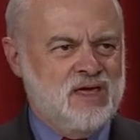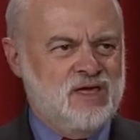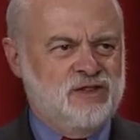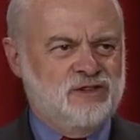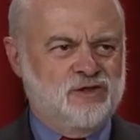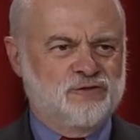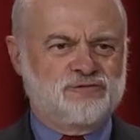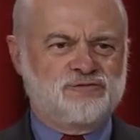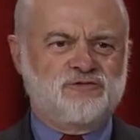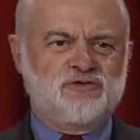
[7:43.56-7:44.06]

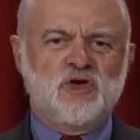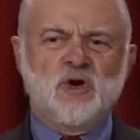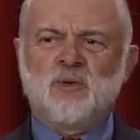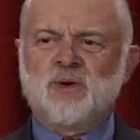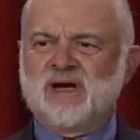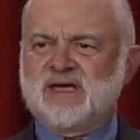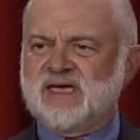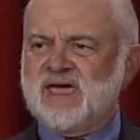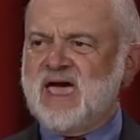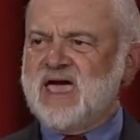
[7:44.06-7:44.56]
The few
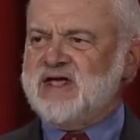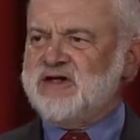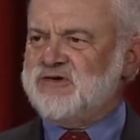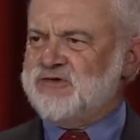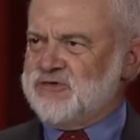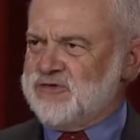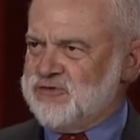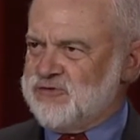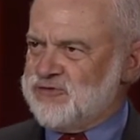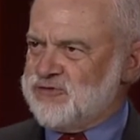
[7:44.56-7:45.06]

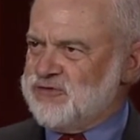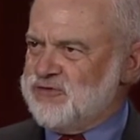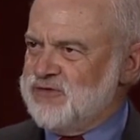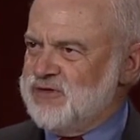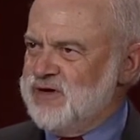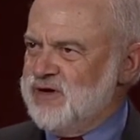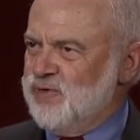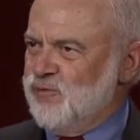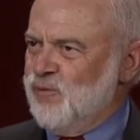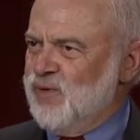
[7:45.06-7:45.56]
occasions
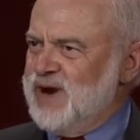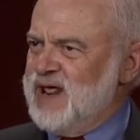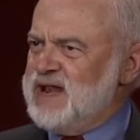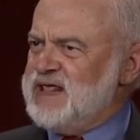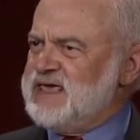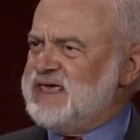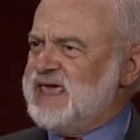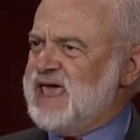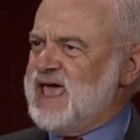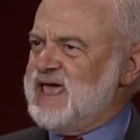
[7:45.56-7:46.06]
when
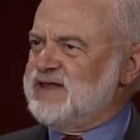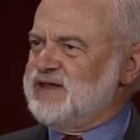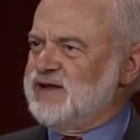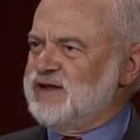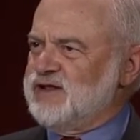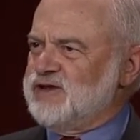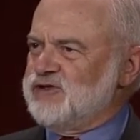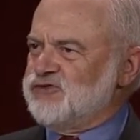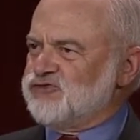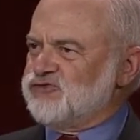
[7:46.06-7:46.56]
any
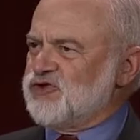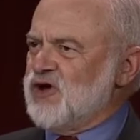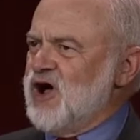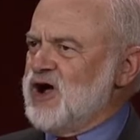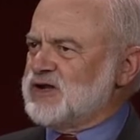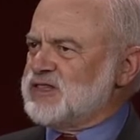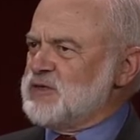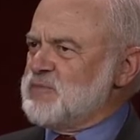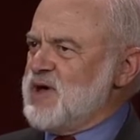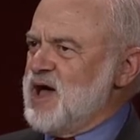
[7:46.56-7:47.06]
candidate has
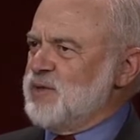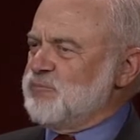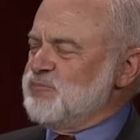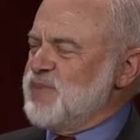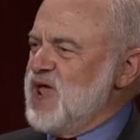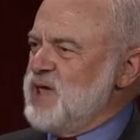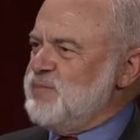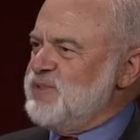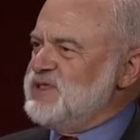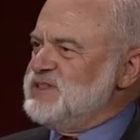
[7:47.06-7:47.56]
talked about
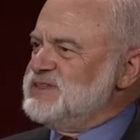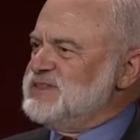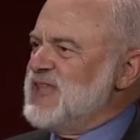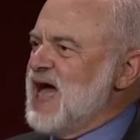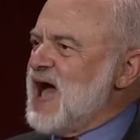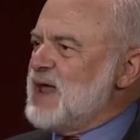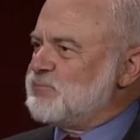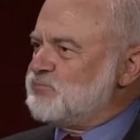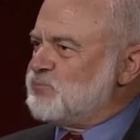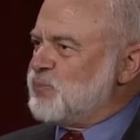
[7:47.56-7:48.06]
maybe
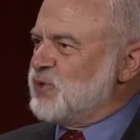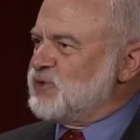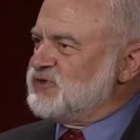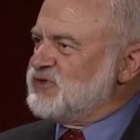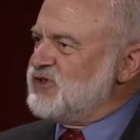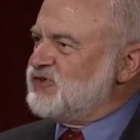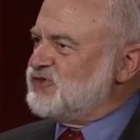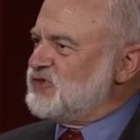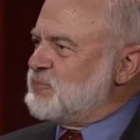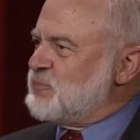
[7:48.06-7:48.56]
not
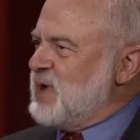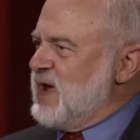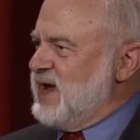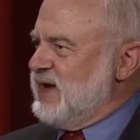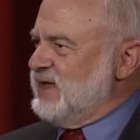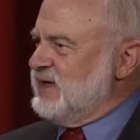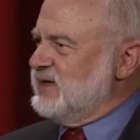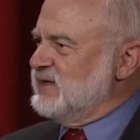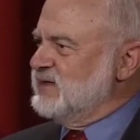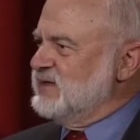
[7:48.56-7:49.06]

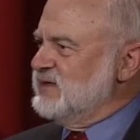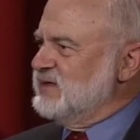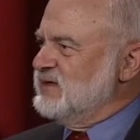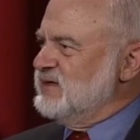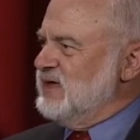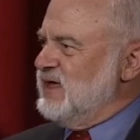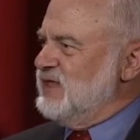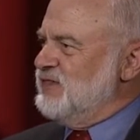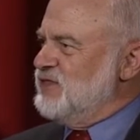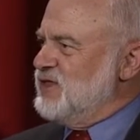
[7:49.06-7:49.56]
participating
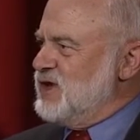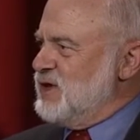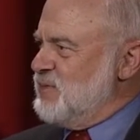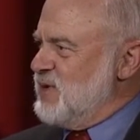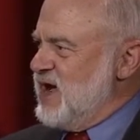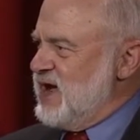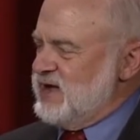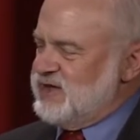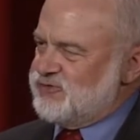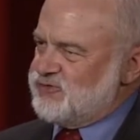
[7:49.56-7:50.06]
in the
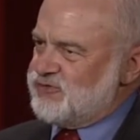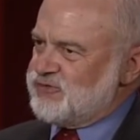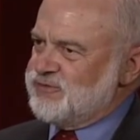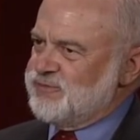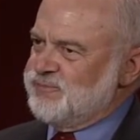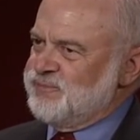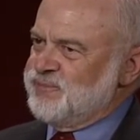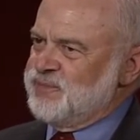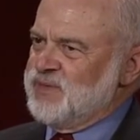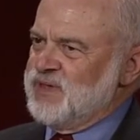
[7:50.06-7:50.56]
debates,
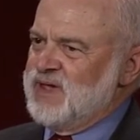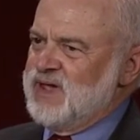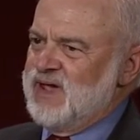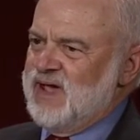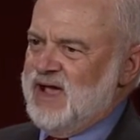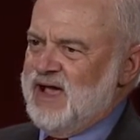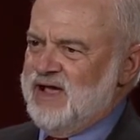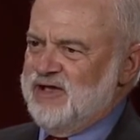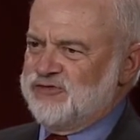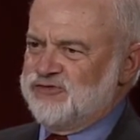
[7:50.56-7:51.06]

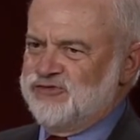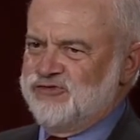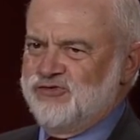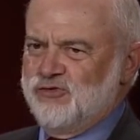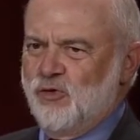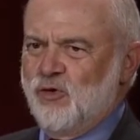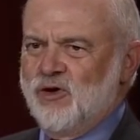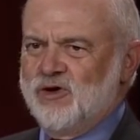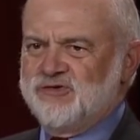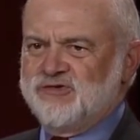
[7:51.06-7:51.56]
as
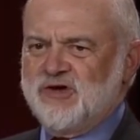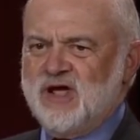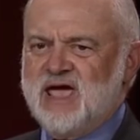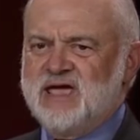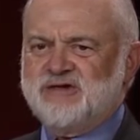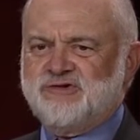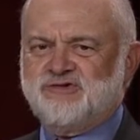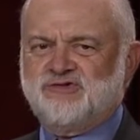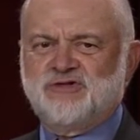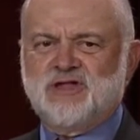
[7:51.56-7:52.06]
George
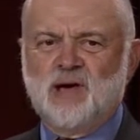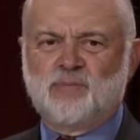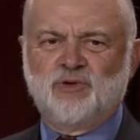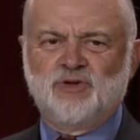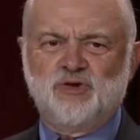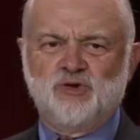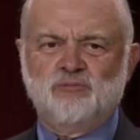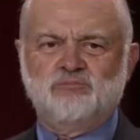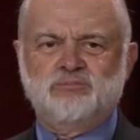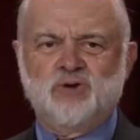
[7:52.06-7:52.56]

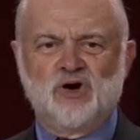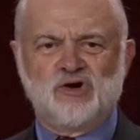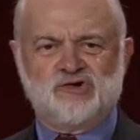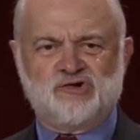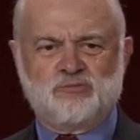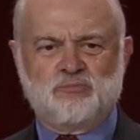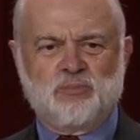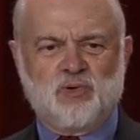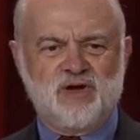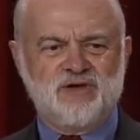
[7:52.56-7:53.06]
H.W.
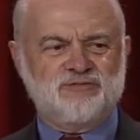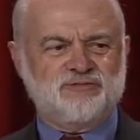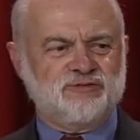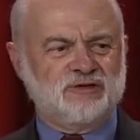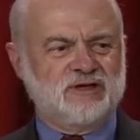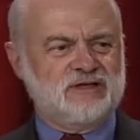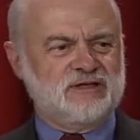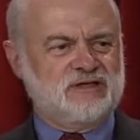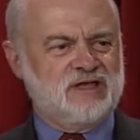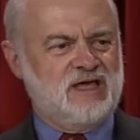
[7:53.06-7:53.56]
Bush
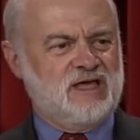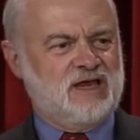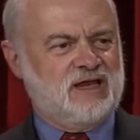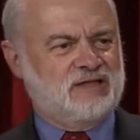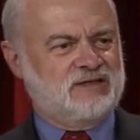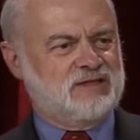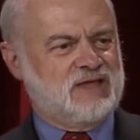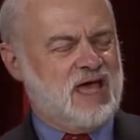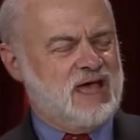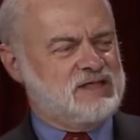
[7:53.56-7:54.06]
briefly did
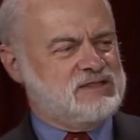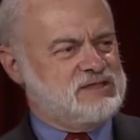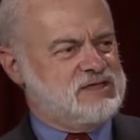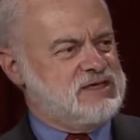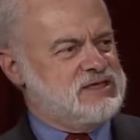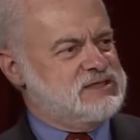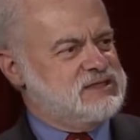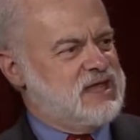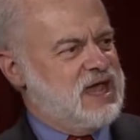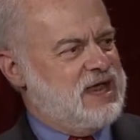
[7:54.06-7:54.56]
in
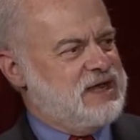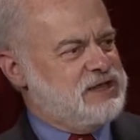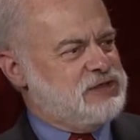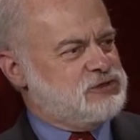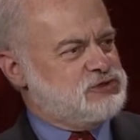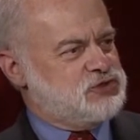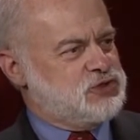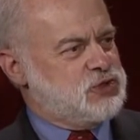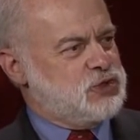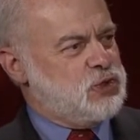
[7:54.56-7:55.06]

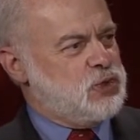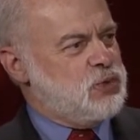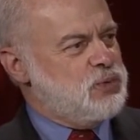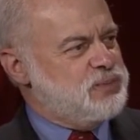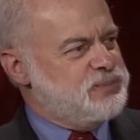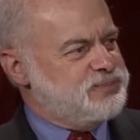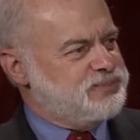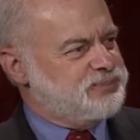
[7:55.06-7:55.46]
1992,